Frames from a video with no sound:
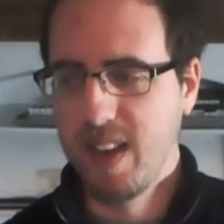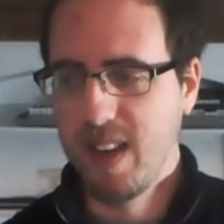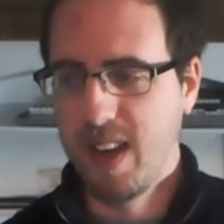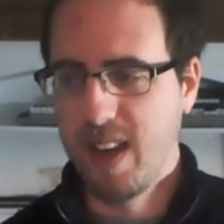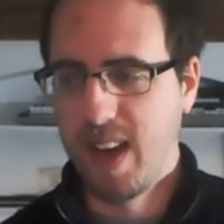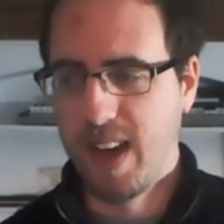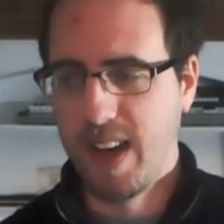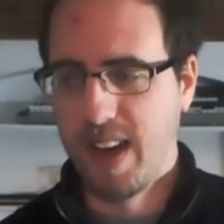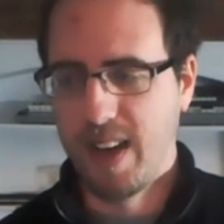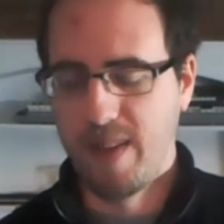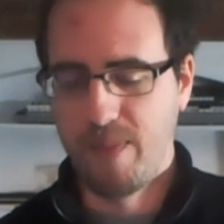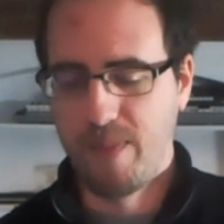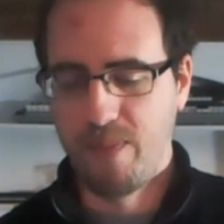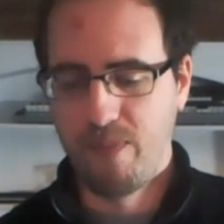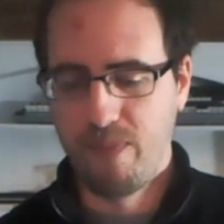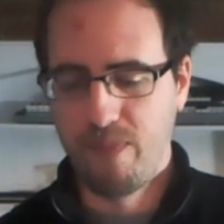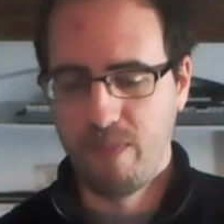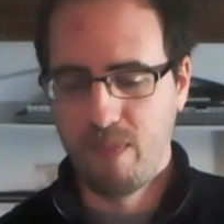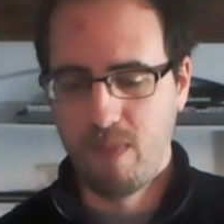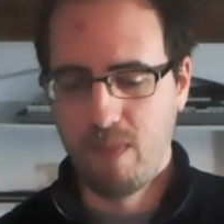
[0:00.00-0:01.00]

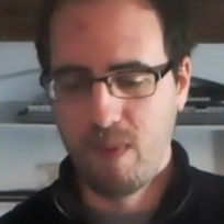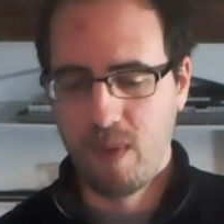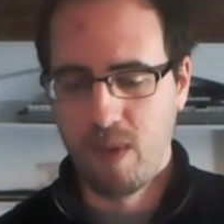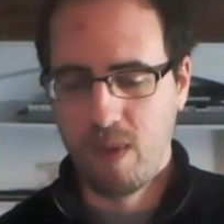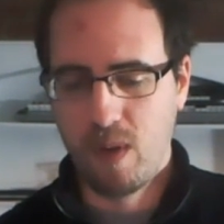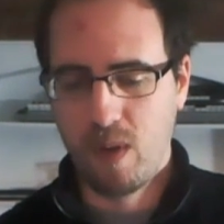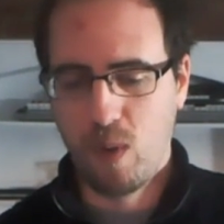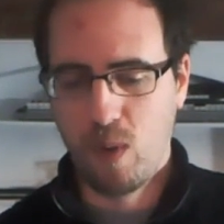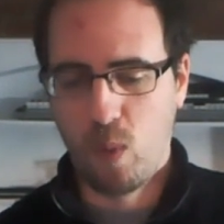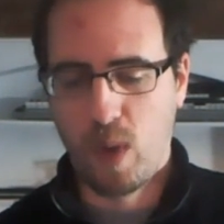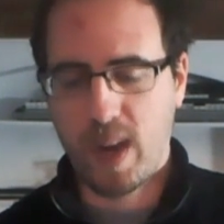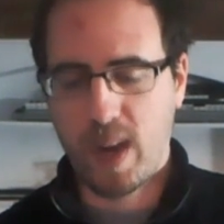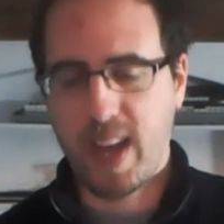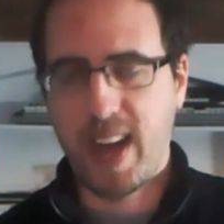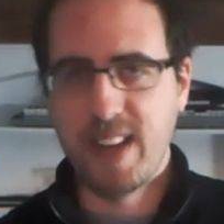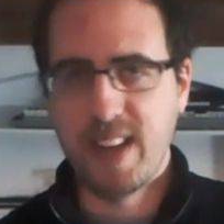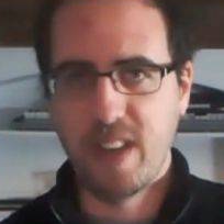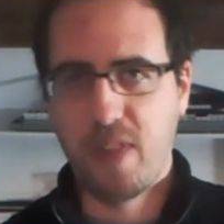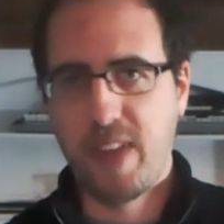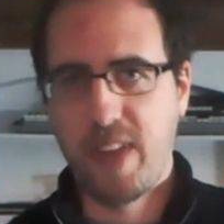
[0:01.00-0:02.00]
Um, what
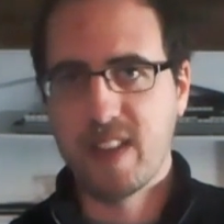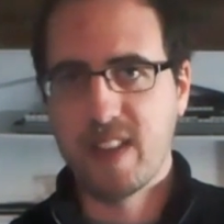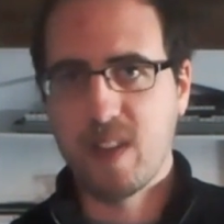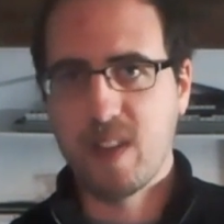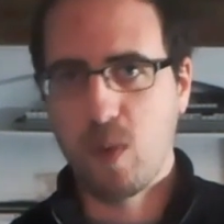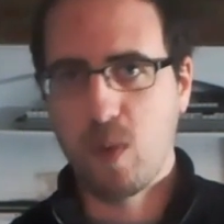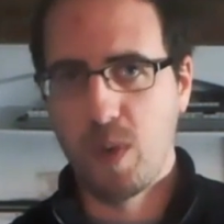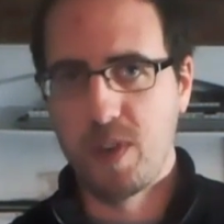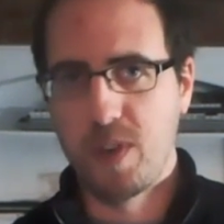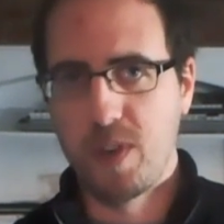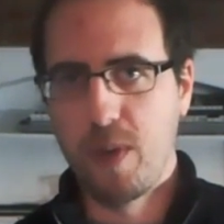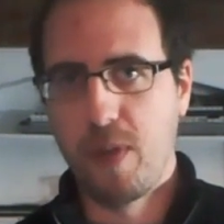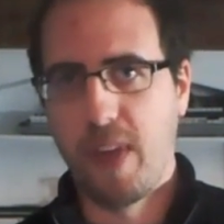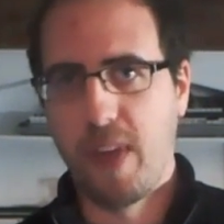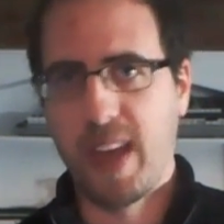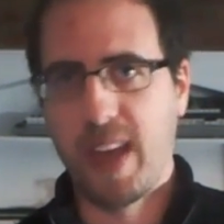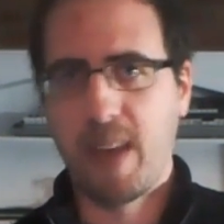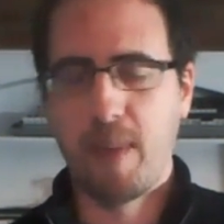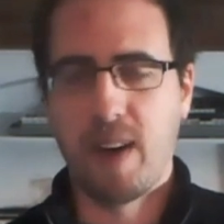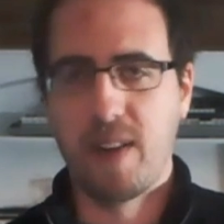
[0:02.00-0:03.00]
kinds of things would you
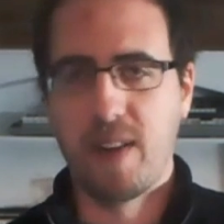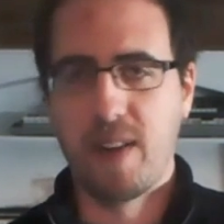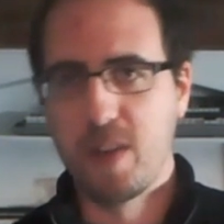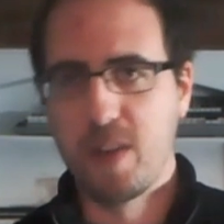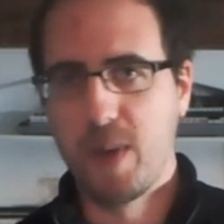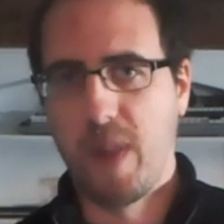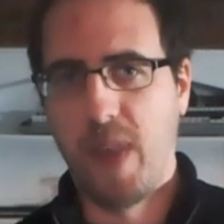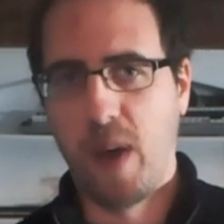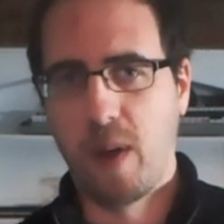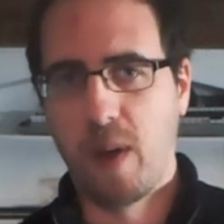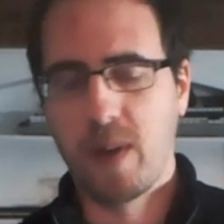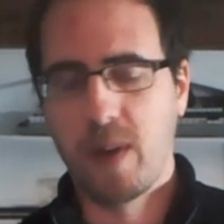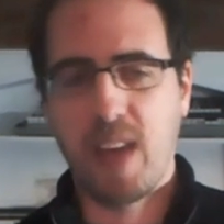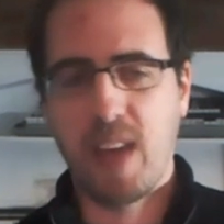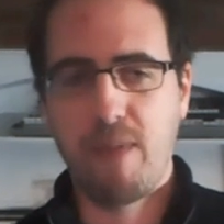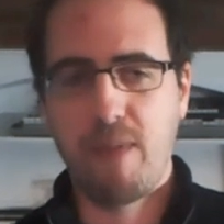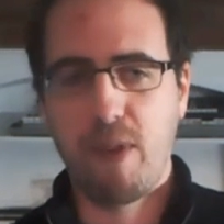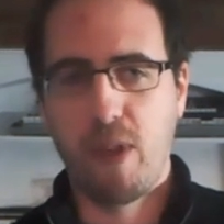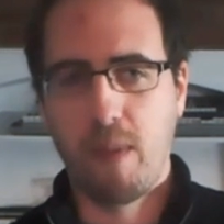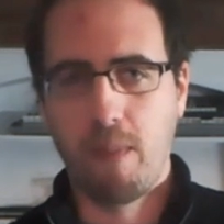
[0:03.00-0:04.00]
think about doing that would
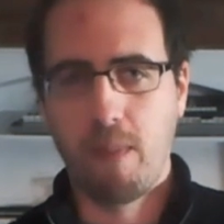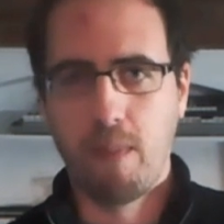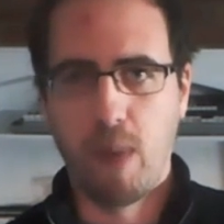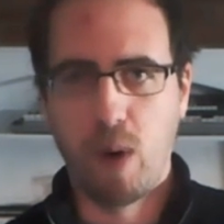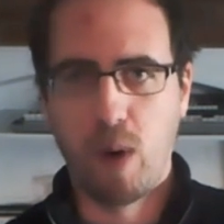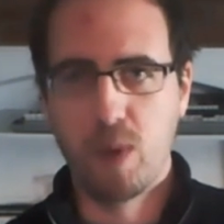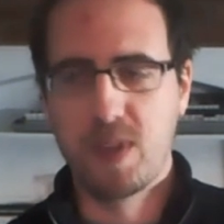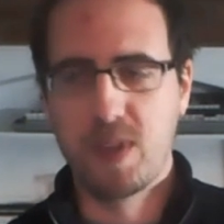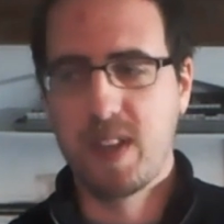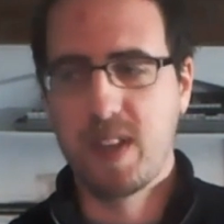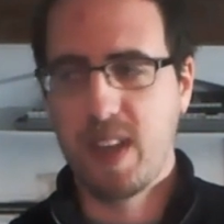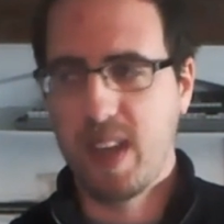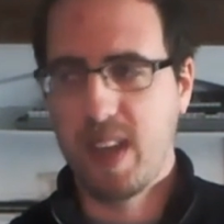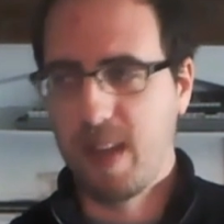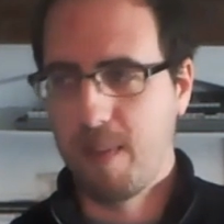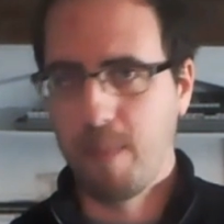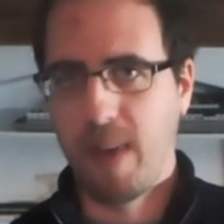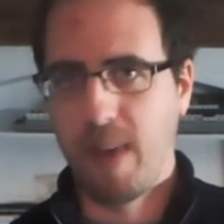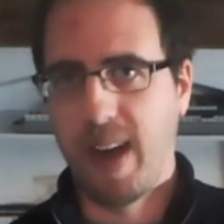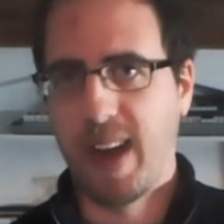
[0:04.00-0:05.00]
give you the most
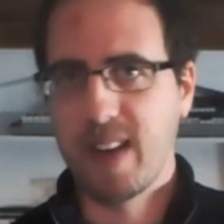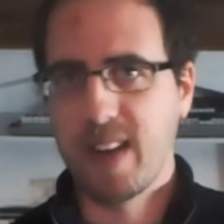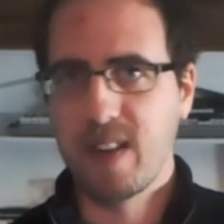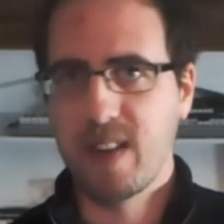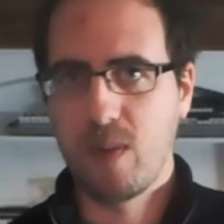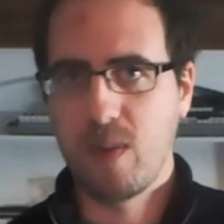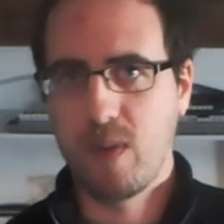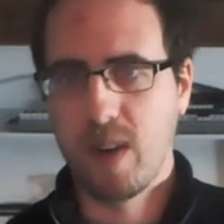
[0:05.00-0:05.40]
impact?